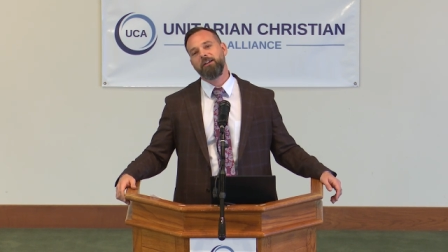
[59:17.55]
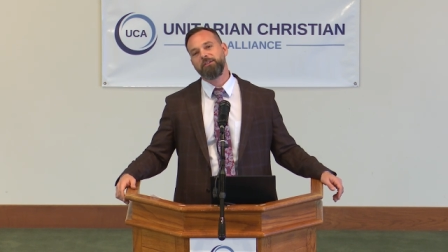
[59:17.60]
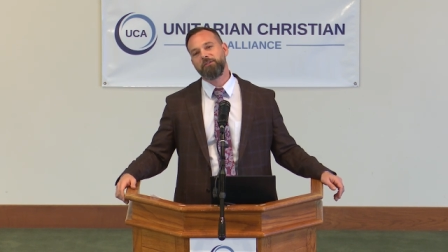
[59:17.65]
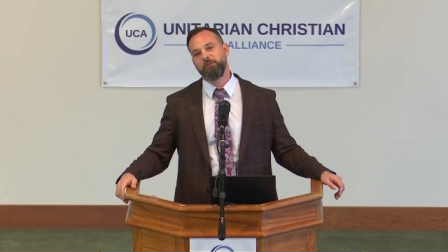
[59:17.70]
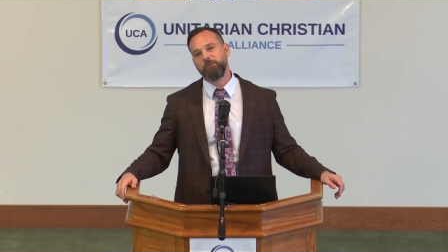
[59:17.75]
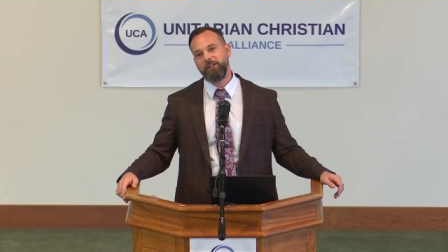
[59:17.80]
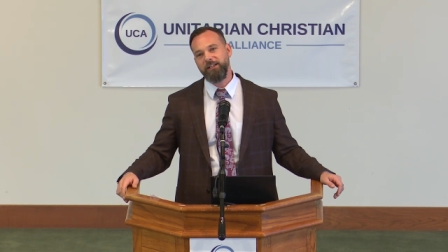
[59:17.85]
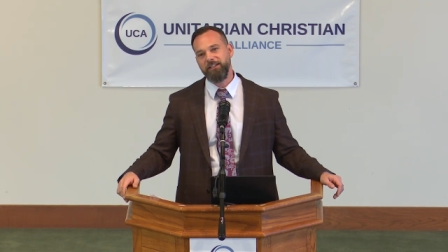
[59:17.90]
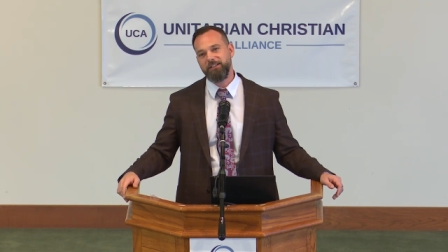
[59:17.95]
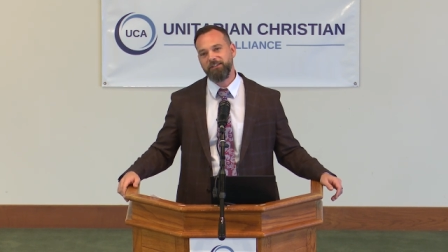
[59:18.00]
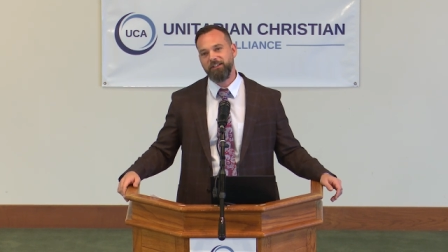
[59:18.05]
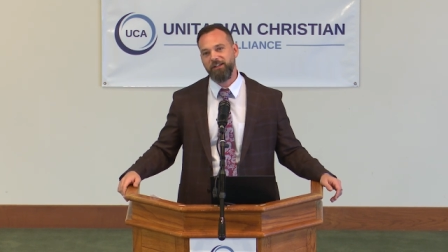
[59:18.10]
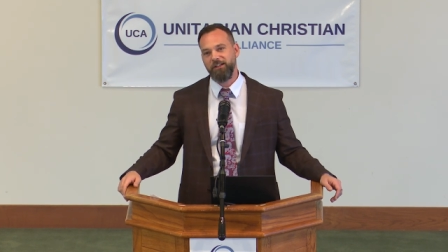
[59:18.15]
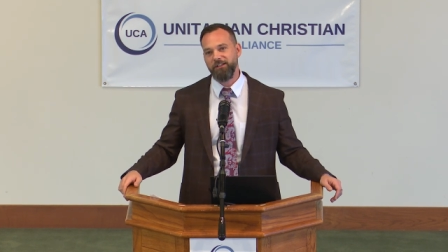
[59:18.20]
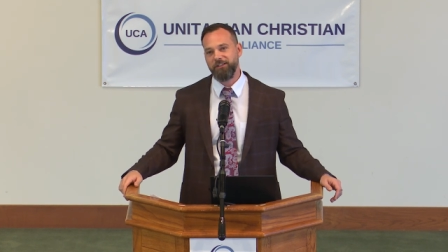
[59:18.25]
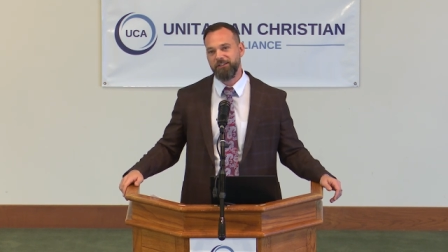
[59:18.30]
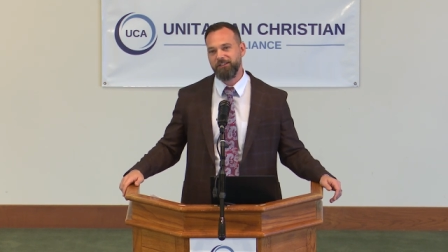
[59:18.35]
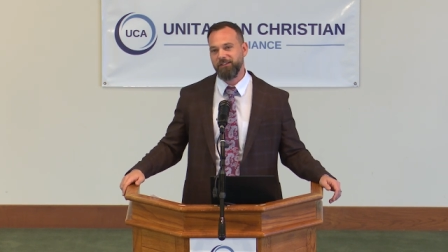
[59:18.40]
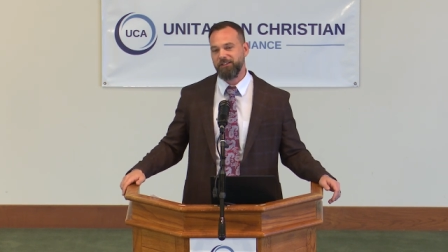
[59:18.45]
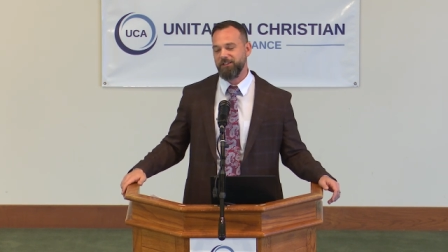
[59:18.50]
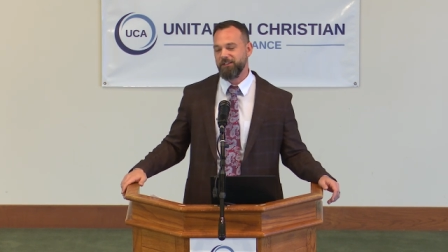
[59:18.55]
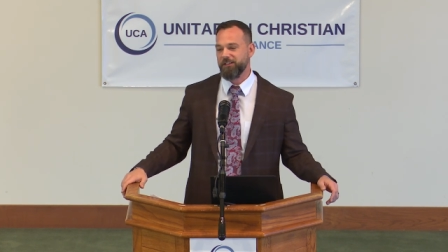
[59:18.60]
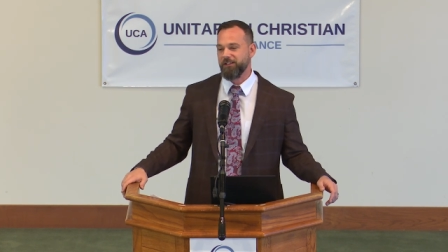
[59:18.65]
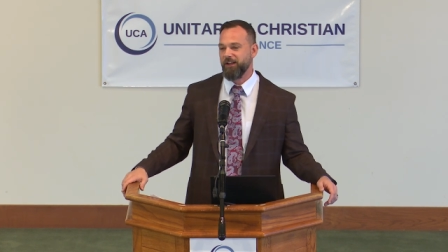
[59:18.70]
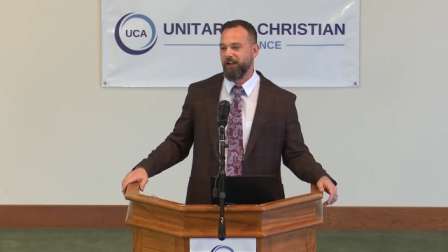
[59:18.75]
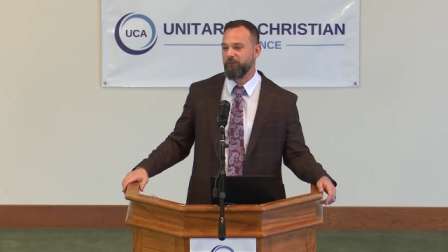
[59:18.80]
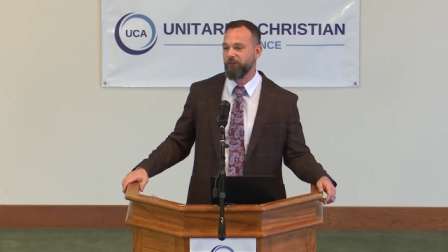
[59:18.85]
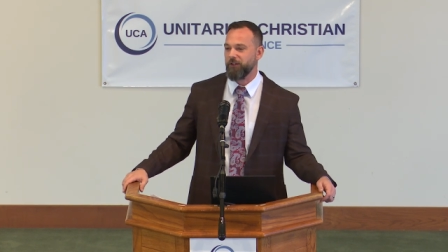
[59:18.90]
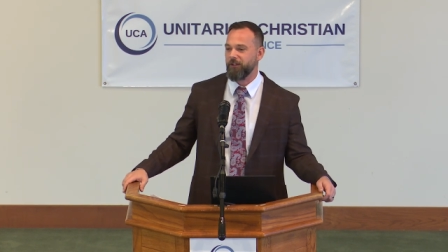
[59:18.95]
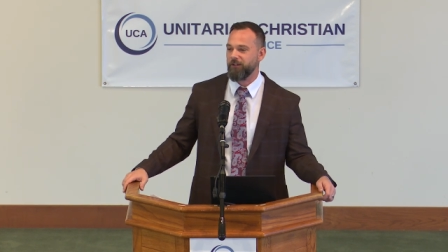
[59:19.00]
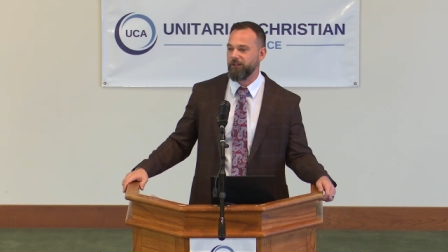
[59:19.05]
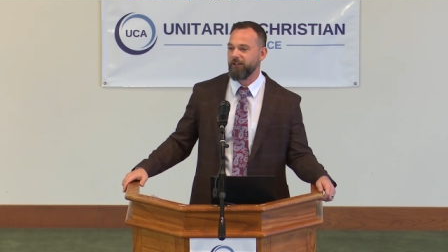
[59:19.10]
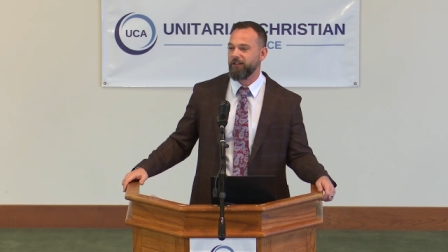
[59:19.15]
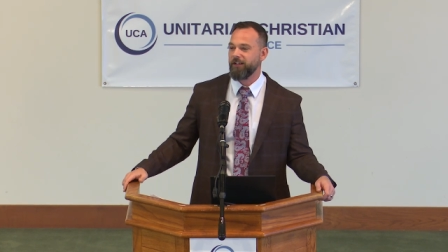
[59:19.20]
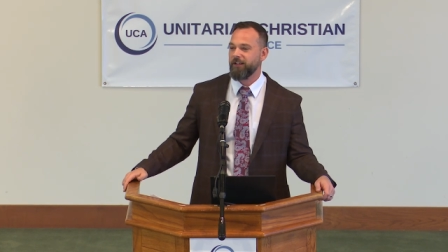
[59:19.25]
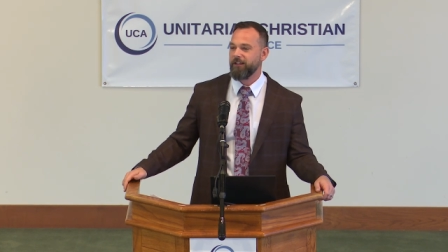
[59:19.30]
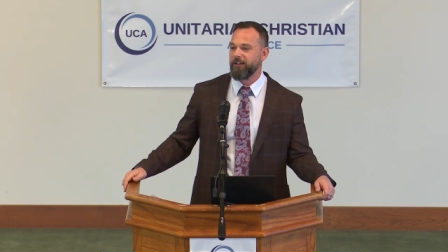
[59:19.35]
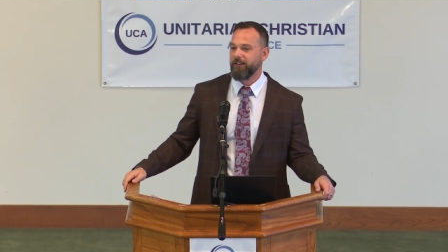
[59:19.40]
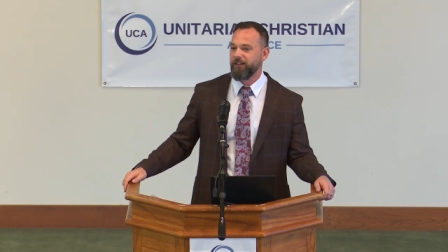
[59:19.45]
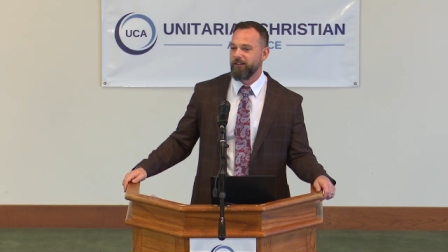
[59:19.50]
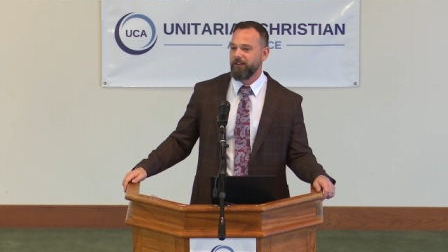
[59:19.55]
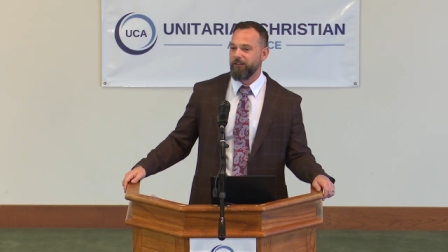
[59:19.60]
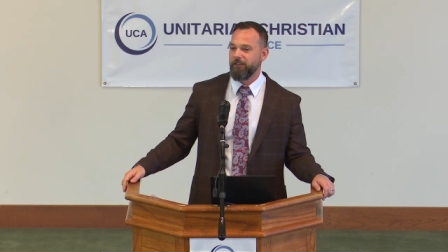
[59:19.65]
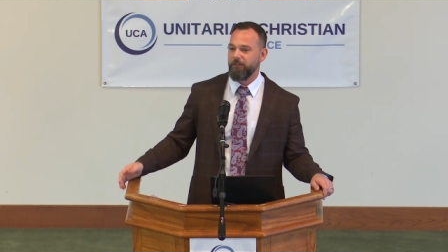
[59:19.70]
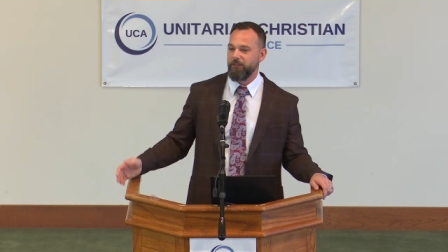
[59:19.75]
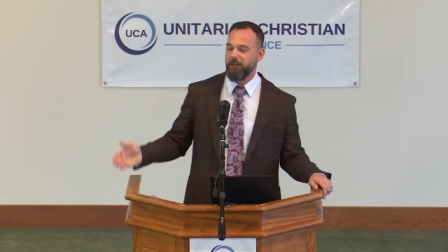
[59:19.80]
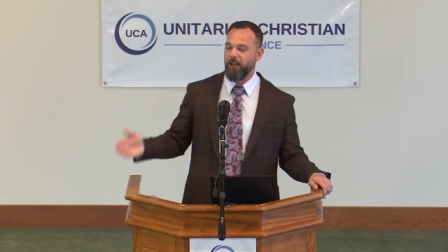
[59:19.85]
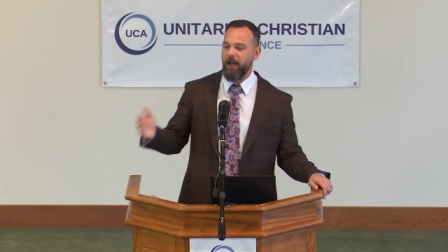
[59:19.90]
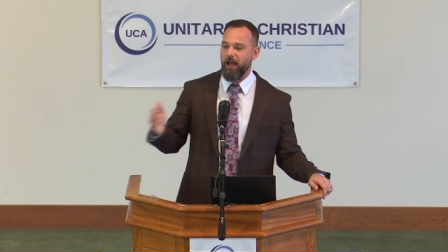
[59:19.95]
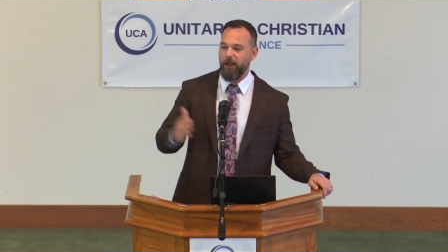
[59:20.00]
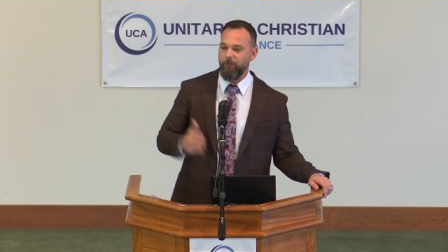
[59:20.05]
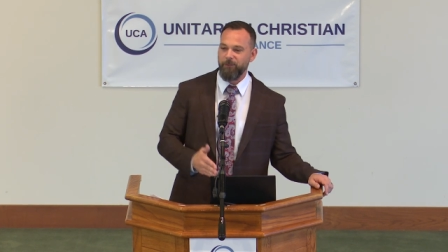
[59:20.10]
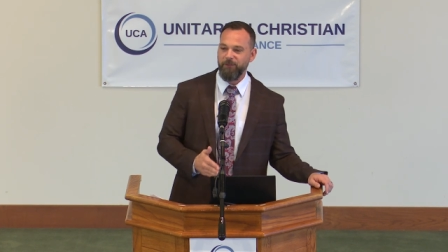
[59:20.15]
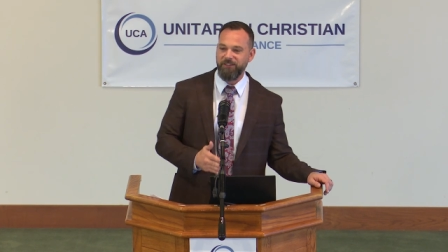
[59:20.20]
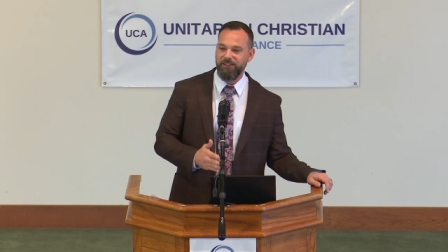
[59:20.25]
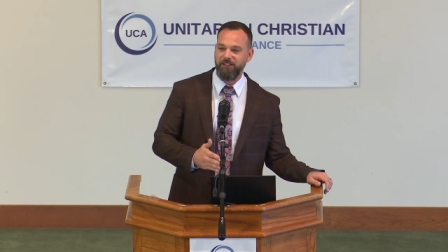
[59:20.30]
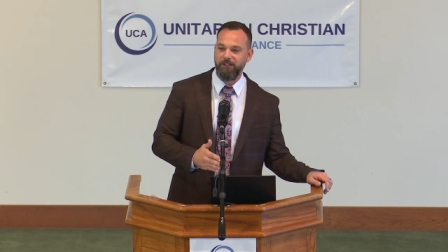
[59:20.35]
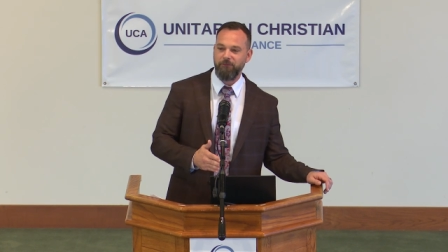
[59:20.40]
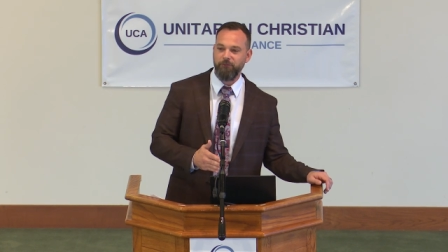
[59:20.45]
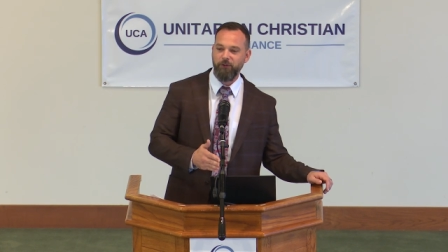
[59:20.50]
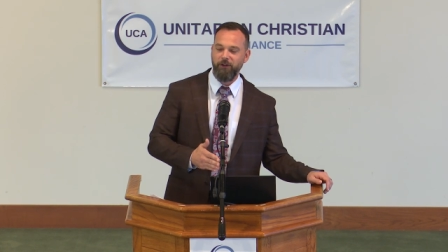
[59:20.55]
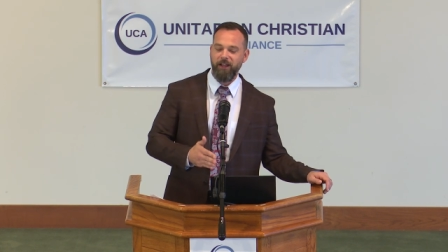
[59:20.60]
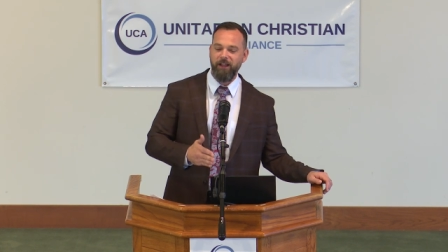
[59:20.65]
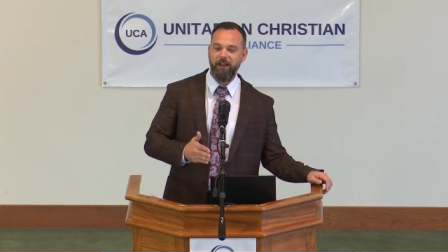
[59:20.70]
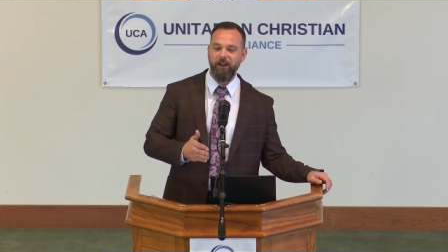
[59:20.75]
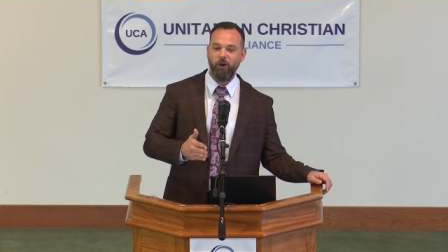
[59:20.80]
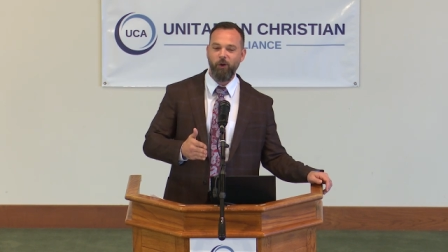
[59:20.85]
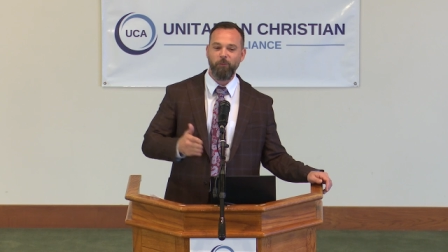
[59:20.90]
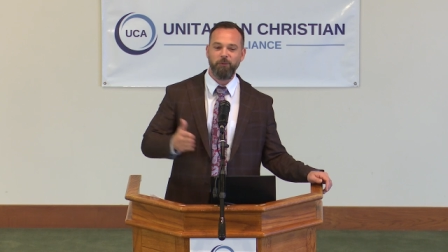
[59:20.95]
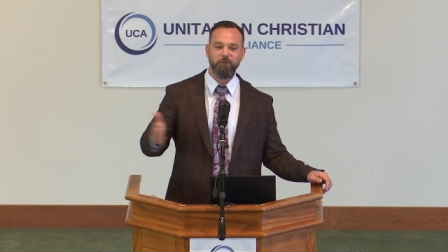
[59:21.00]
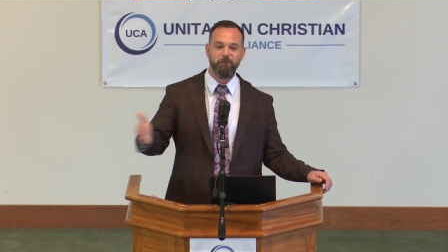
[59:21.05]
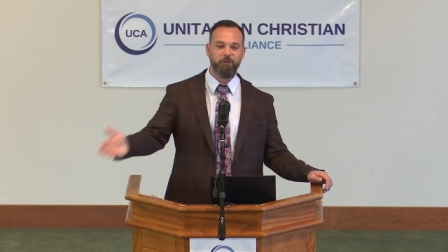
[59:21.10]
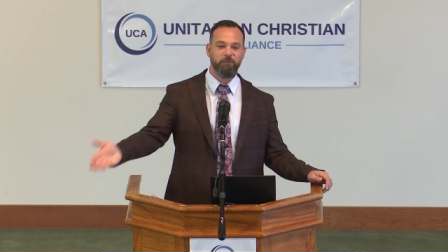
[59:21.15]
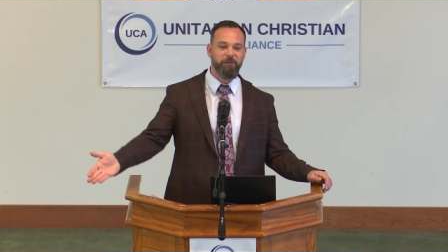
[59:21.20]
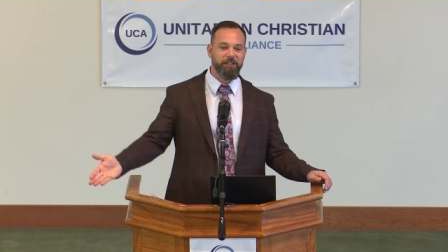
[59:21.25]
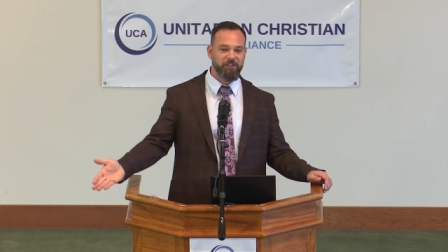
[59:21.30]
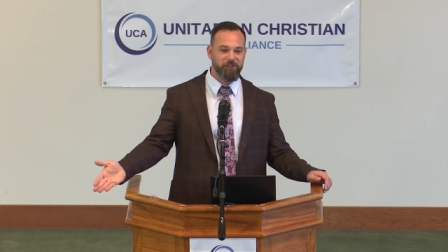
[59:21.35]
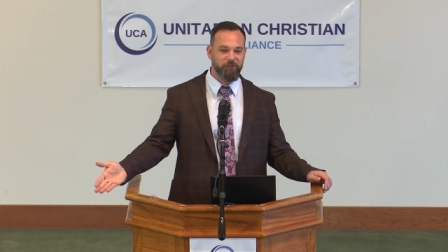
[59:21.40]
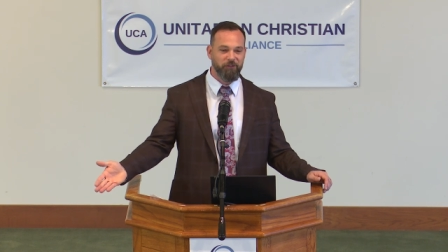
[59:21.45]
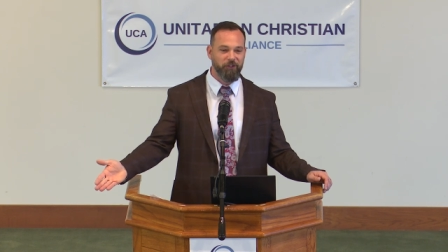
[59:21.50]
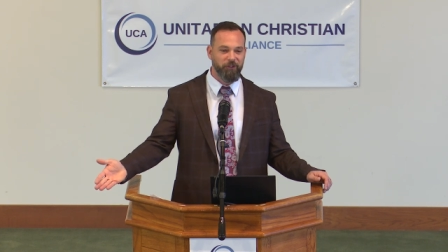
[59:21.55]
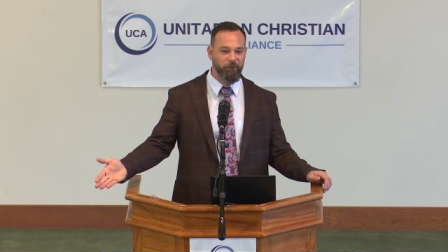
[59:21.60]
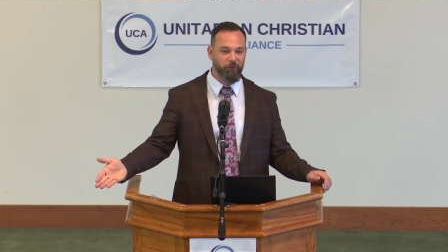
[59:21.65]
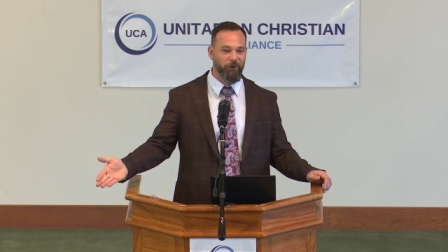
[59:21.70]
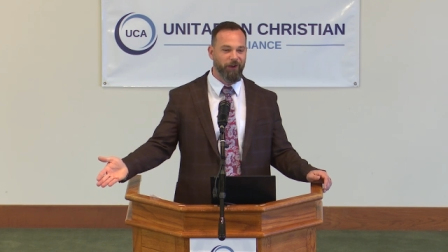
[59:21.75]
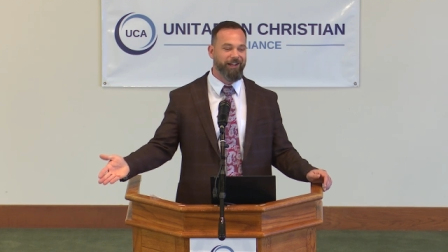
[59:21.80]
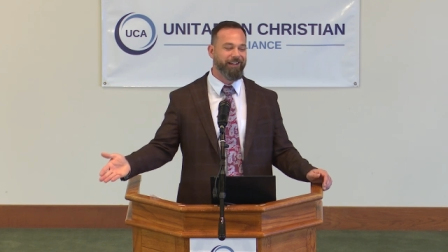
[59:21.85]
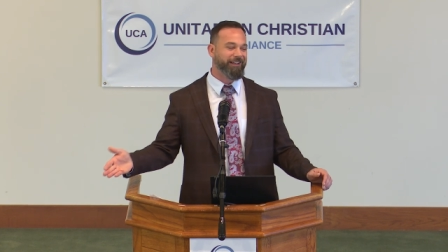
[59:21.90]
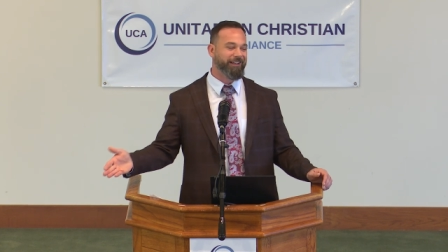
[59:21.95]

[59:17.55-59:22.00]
this research to discover the opposite of what I hoped would be true.